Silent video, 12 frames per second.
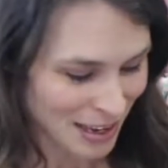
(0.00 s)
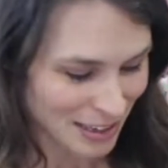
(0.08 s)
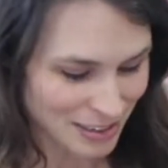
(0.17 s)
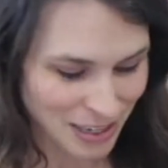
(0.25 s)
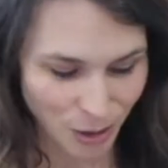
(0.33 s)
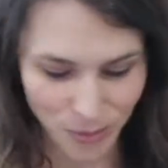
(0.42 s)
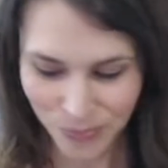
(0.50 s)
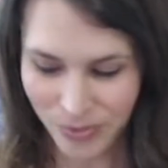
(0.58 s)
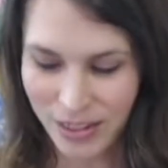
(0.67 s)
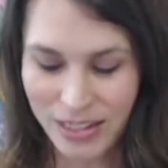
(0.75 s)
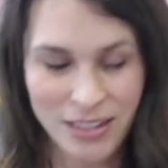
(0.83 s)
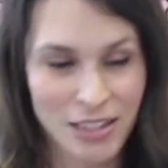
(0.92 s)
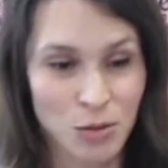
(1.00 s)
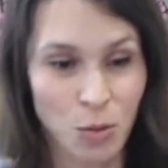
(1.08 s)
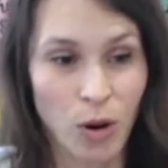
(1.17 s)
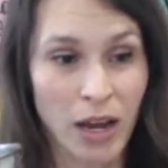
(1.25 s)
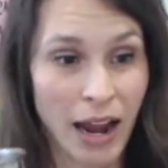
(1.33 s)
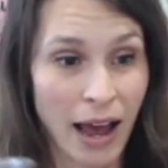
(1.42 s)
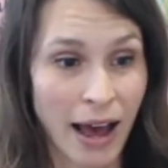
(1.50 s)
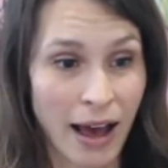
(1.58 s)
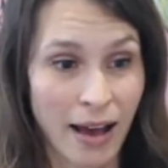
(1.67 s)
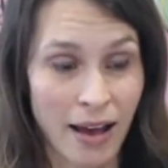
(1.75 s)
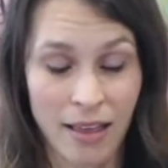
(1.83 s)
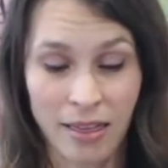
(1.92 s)
So this is what
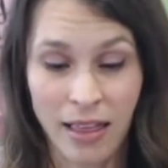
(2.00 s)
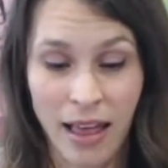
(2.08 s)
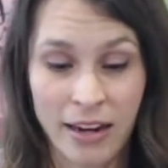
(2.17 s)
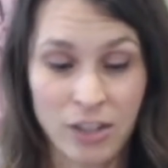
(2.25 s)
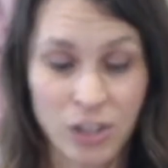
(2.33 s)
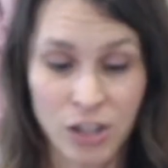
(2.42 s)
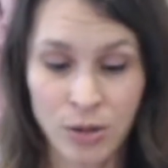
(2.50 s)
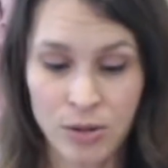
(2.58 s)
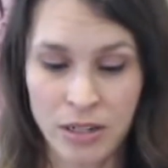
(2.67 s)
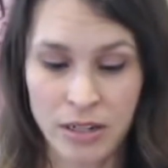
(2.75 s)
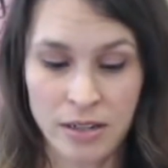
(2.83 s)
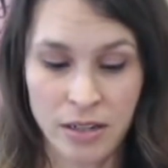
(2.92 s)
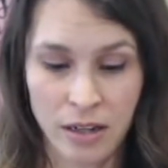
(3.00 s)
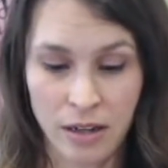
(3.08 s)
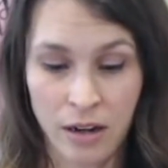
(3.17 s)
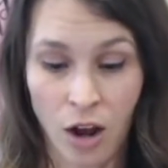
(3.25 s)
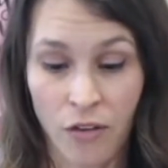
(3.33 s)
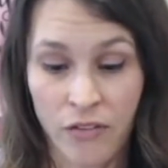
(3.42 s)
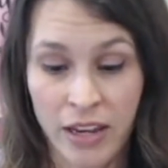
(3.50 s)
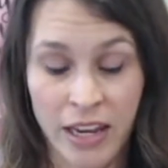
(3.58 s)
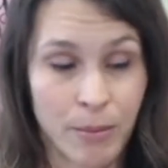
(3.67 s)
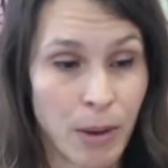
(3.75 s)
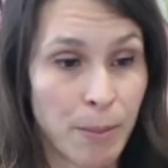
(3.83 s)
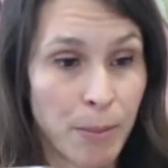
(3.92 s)
I like to use. It's a coffee
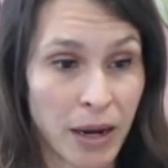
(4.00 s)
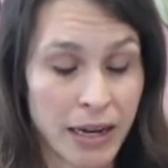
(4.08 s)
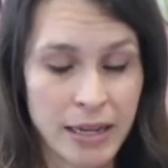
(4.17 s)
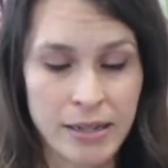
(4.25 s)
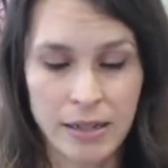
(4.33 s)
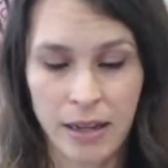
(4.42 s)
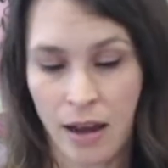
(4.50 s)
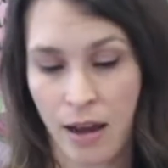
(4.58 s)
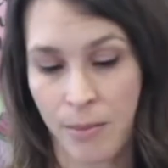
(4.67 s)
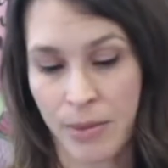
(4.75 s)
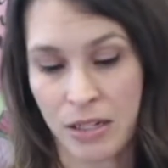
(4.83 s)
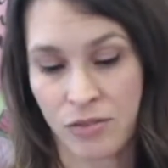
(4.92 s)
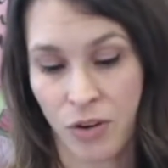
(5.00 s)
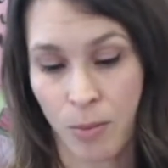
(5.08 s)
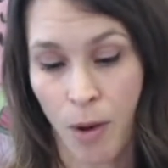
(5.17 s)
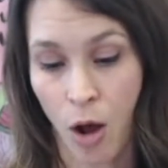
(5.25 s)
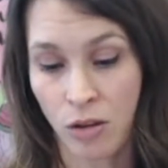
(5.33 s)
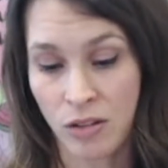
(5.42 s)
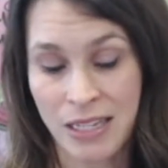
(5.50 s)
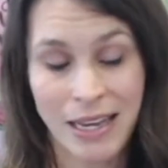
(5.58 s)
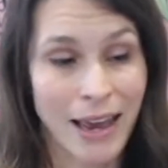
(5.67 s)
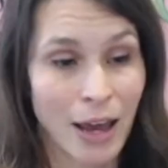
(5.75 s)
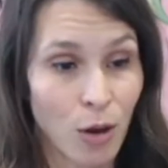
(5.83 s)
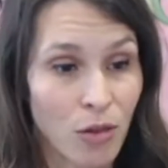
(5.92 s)
enema bucket. It's from Aussie
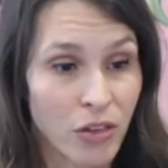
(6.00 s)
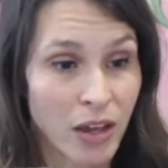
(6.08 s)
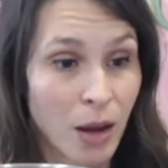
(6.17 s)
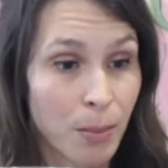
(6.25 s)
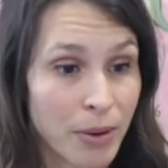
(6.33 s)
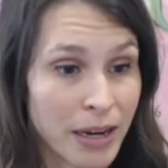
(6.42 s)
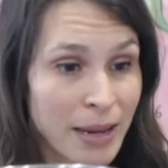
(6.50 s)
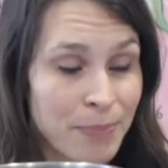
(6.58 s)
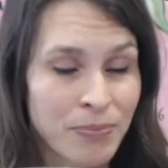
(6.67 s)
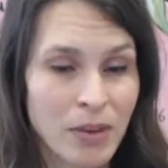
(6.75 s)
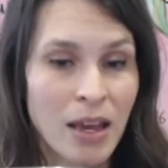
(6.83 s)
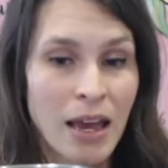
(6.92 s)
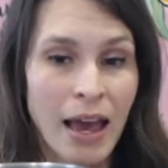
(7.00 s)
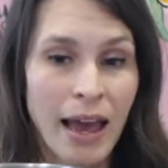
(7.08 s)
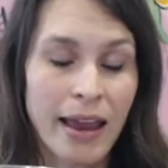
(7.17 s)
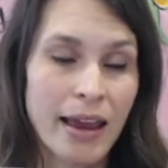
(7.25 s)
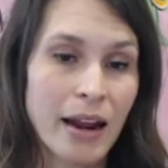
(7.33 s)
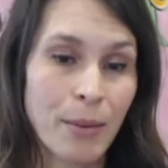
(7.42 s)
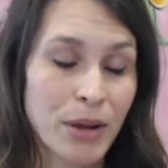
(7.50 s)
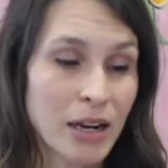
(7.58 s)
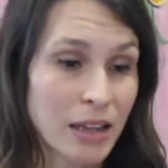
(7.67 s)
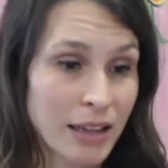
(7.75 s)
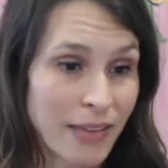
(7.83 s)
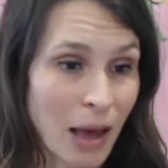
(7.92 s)
Health Company. And I'm going to
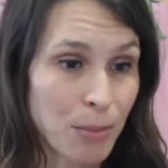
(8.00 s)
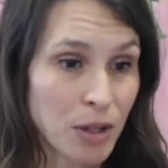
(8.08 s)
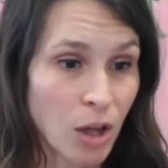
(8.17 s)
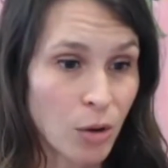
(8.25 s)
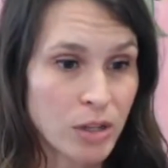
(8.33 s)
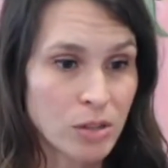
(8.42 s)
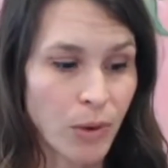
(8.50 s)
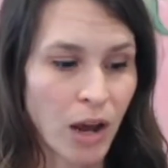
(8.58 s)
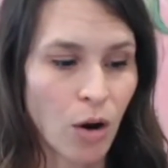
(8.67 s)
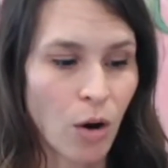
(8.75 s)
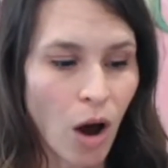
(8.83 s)
link that below as well.